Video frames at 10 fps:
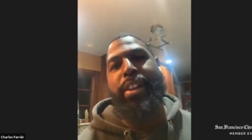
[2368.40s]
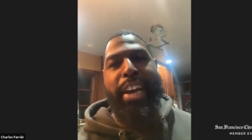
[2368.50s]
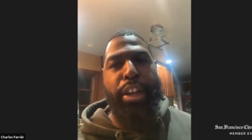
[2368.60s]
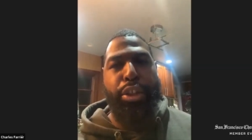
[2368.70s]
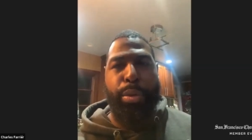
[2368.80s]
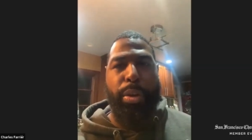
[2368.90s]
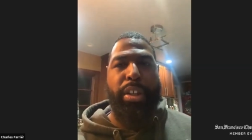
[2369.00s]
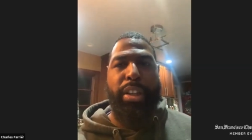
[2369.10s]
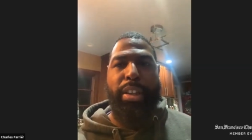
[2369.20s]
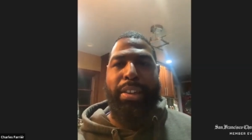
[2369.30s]
from the, the
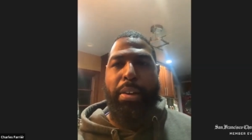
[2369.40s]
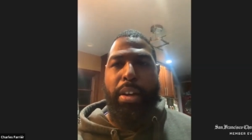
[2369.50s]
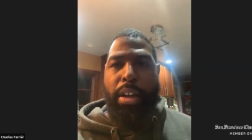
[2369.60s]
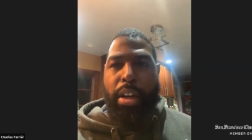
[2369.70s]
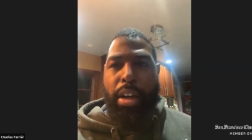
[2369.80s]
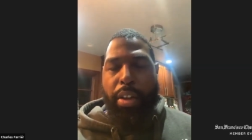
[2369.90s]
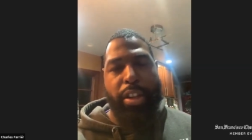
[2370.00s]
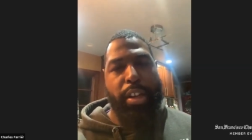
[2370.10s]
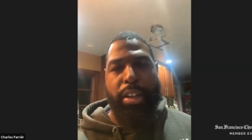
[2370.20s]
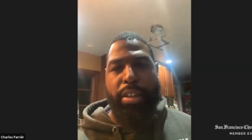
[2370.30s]
actual the, the
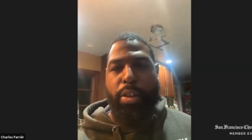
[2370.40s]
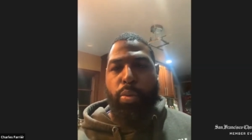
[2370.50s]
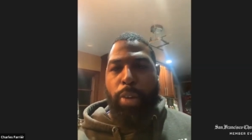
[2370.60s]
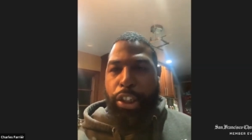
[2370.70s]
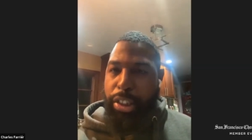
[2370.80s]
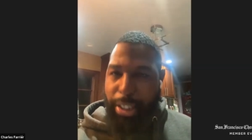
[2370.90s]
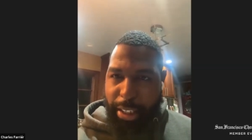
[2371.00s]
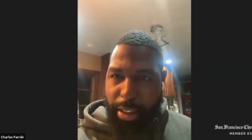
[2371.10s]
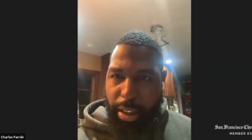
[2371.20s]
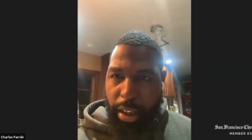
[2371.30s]
the
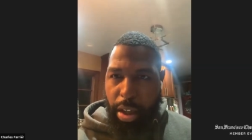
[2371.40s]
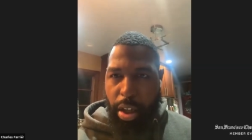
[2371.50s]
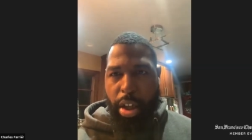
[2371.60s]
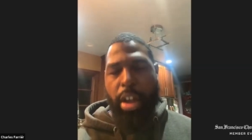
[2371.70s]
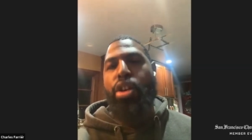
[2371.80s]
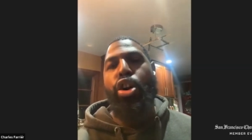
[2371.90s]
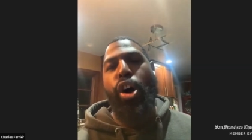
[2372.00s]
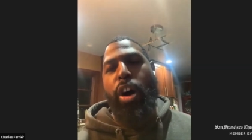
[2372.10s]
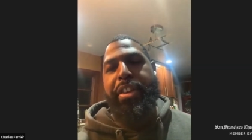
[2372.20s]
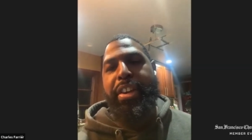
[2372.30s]
Russian tea cookie,
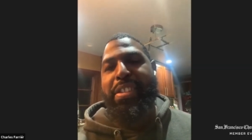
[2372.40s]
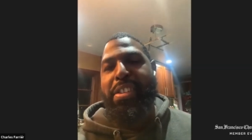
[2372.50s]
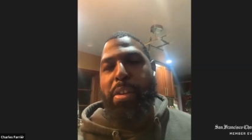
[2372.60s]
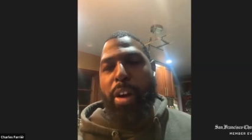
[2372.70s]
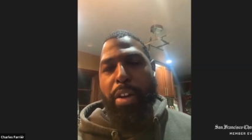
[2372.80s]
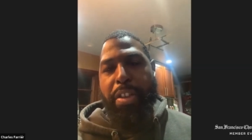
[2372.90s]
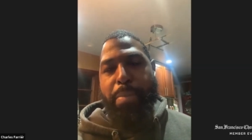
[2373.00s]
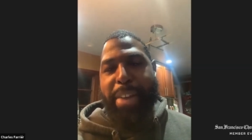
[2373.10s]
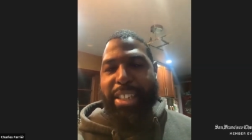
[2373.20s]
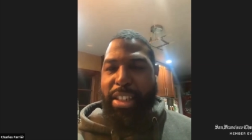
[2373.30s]
mm-hmm. or the
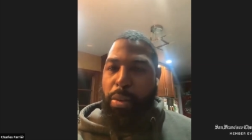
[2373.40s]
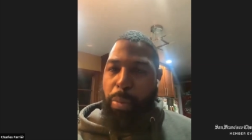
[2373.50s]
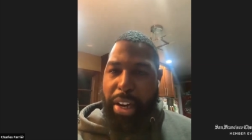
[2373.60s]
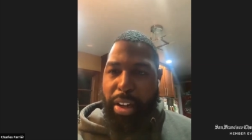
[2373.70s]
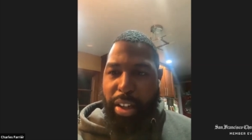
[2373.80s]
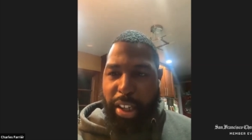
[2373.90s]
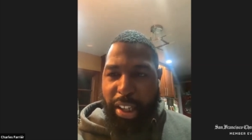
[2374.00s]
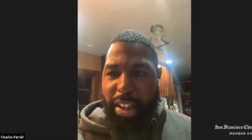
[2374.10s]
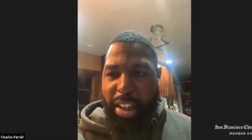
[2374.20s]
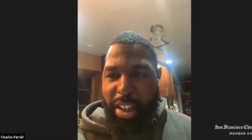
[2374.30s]
or the Mexican
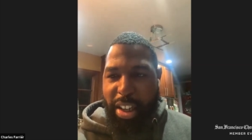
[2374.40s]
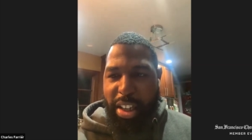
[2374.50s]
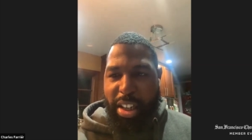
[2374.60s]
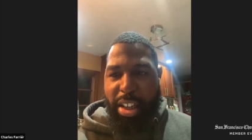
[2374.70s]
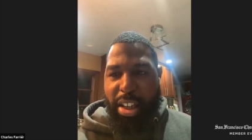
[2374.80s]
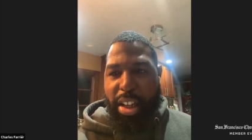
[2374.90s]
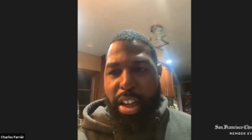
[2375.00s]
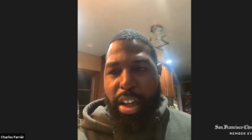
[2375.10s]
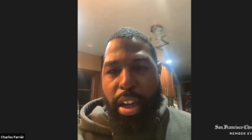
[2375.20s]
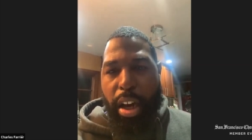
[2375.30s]
wedding cookie.
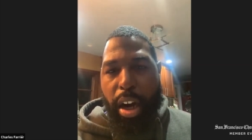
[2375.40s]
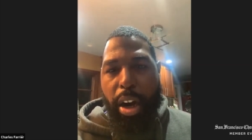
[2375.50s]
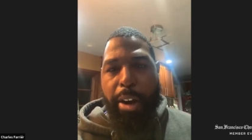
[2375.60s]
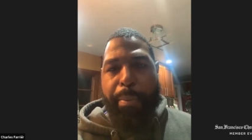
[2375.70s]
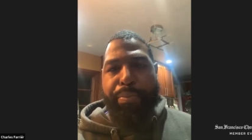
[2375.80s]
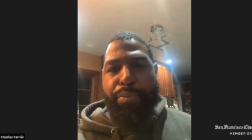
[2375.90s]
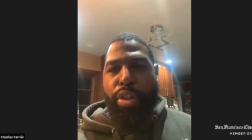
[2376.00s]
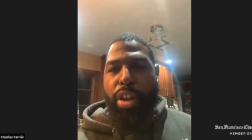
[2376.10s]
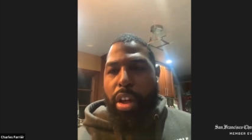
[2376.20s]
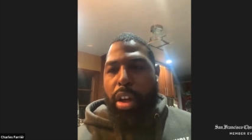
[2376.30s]

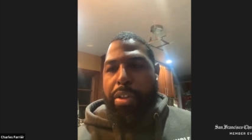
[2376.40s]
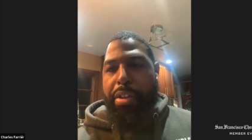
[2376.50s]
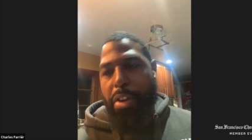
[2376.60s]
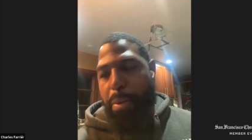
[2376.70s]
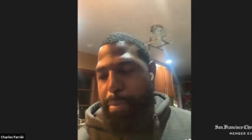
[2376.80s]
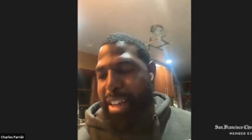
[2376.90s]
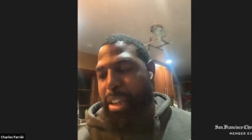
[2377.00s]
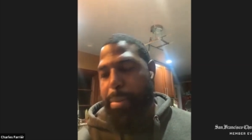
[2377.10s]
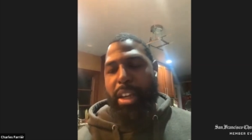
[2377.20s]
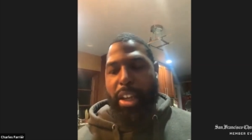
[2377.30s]
Um, so
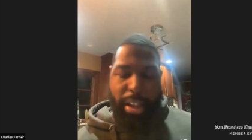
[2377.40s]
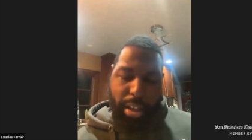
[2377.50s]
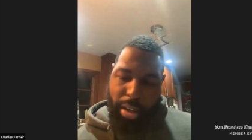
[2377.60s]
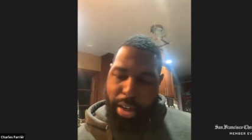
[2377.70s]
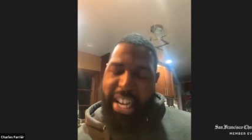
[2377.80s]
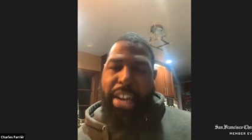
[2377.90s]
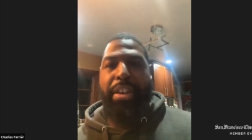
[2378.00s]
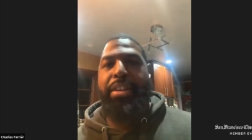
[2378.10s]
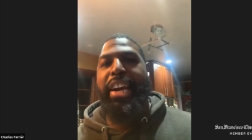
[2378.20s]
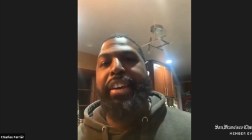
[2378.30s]
they're meant to be
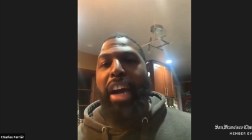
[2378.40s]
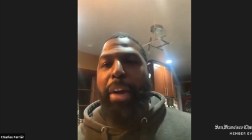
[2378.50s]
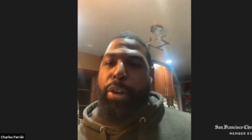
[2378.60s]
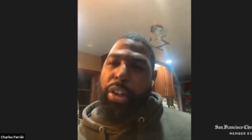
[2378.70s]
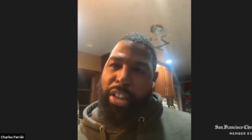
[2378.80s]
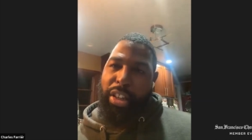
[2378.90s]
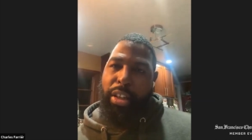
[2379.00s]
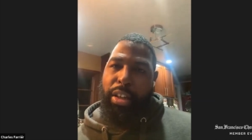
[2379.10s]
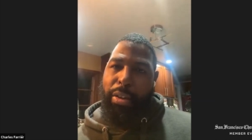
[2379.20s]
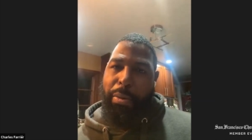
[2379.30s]
eaten as a daytime
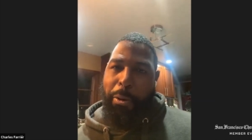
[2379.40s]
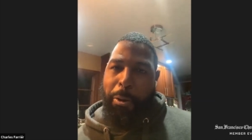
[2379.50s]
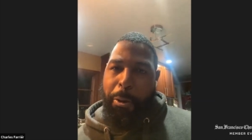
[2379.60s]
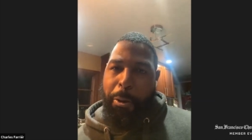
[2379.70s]
cookie.